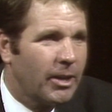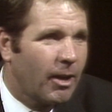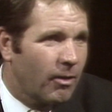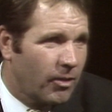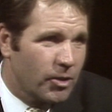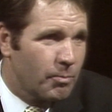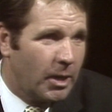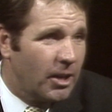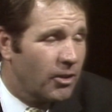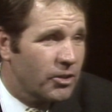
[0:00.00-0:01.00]
Now, there's
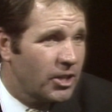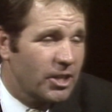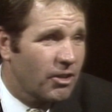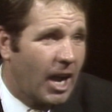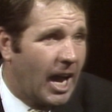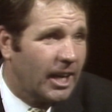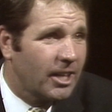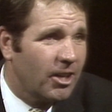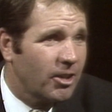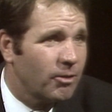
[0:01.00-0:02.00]
many of those things are highly
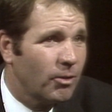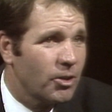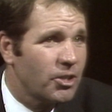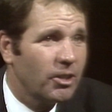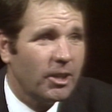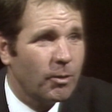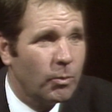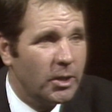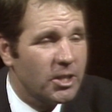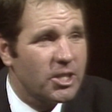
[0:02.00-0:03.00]
controversial and
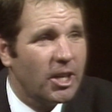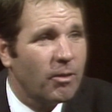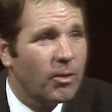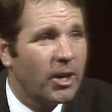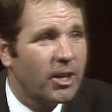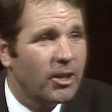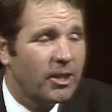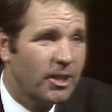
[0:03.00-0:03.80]
wouldn't sell very good